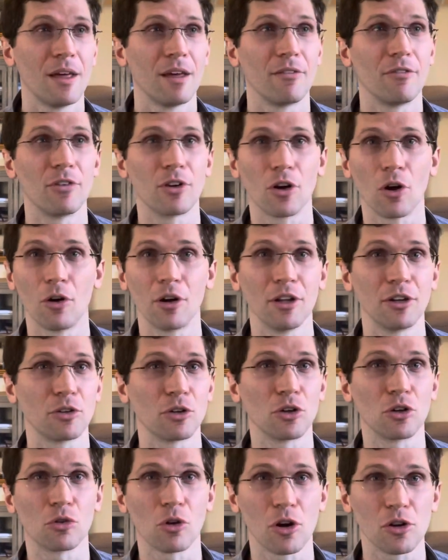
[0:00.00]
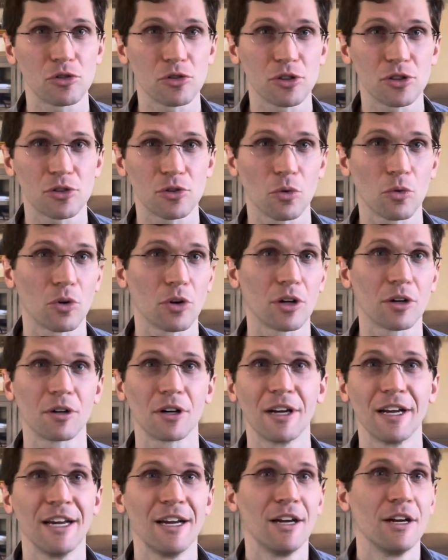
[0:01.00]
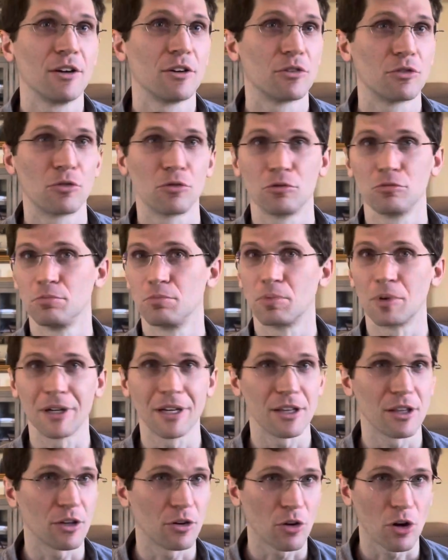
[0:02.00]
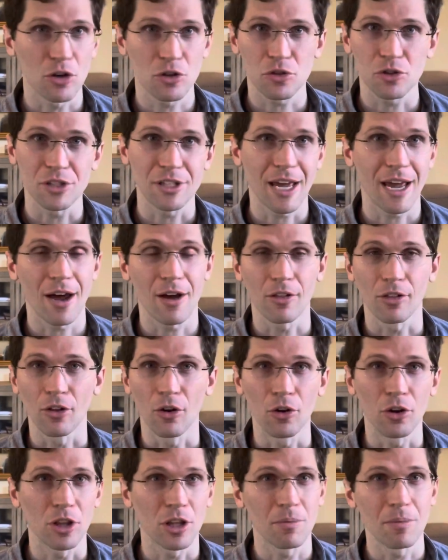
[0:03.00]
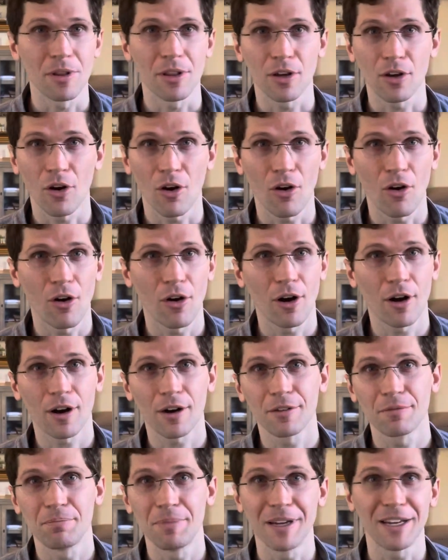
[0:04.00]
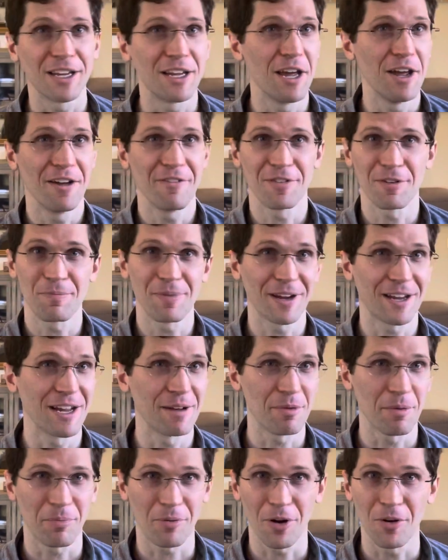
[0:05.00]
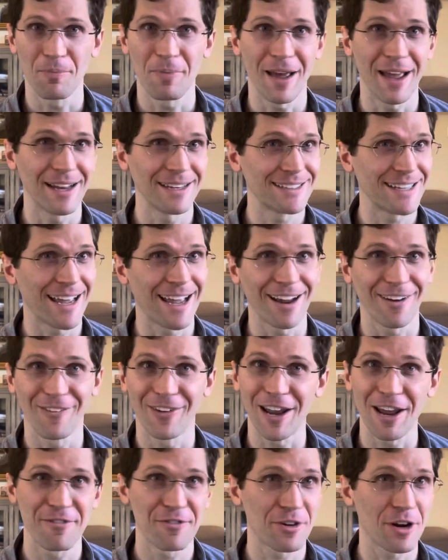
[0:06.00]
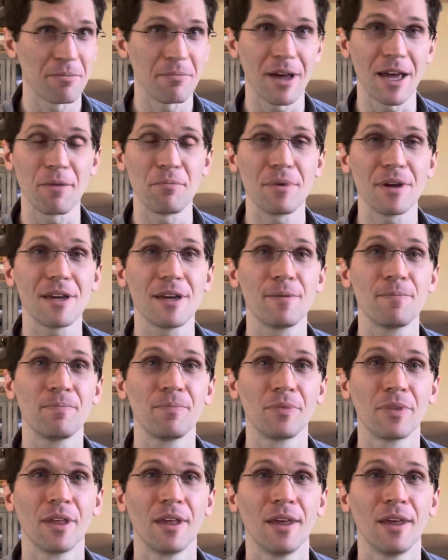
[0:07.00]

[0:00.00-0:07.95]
They're going into a grocery store, bringing the groceries out, loading them in the car, picking up a propane tank, whatever it may be.